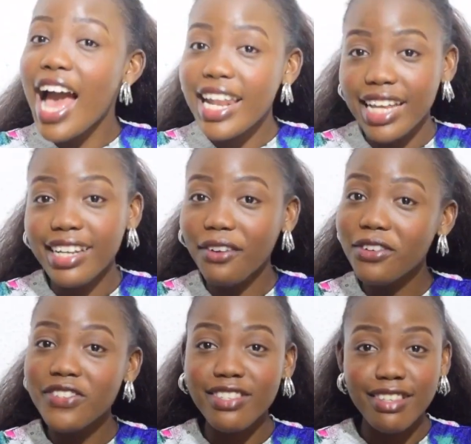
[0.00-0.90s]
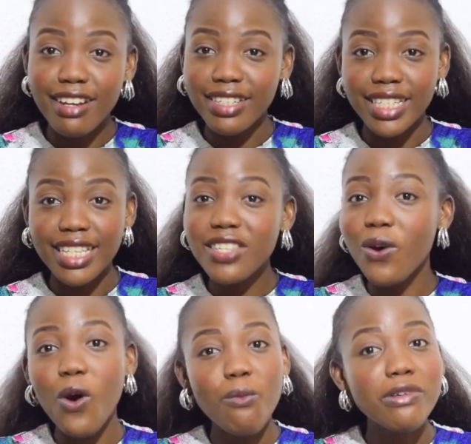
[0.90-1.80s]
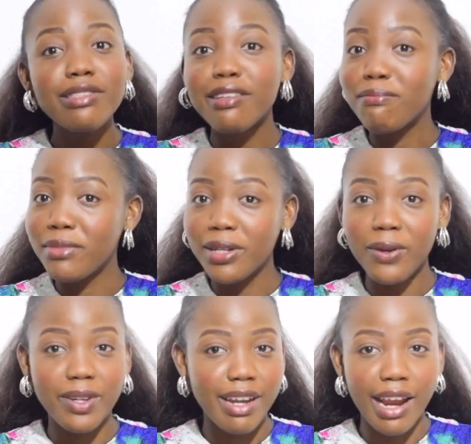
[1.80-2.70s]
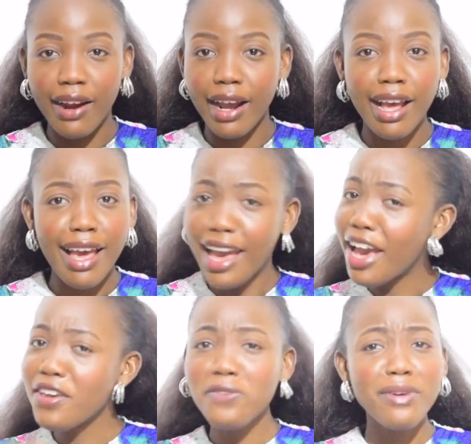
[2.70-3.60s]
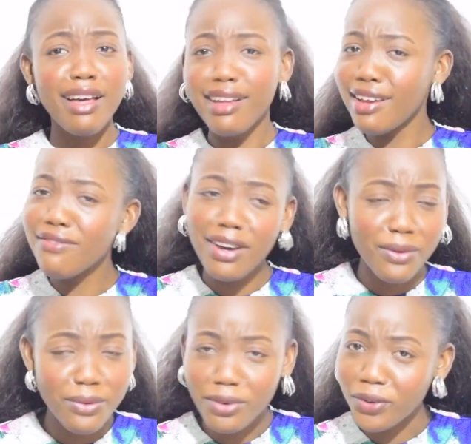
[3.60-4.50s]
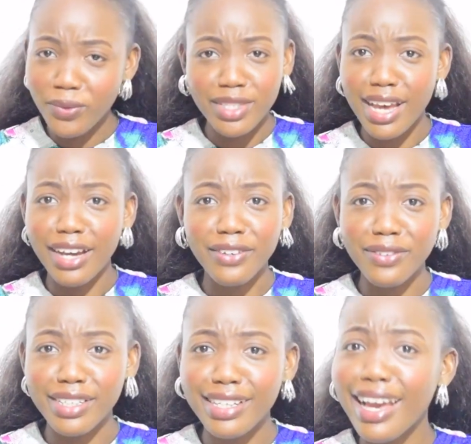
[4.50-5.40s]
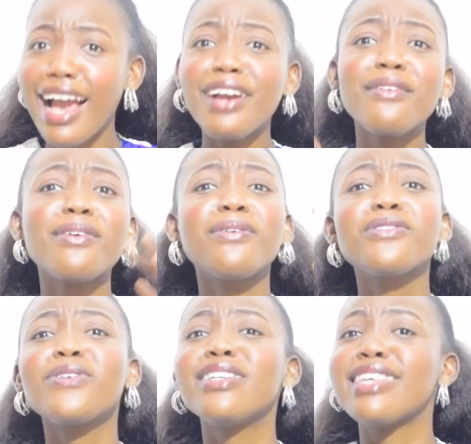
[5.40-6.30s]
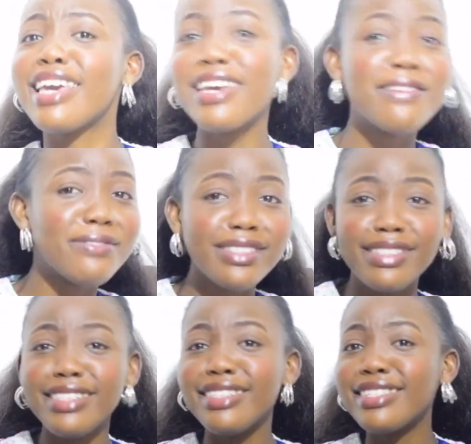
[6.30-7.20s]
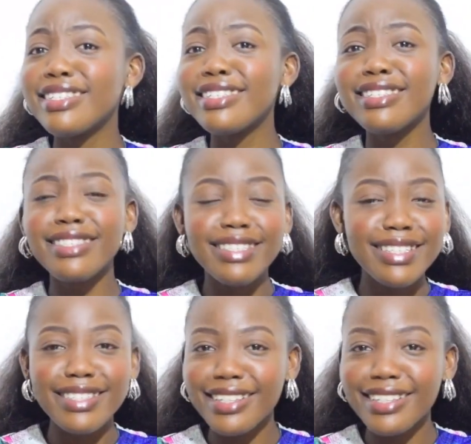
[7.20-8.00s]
that I want to sell it, it's almost a million naira. You can never go wrong with agriculture is everything, it is this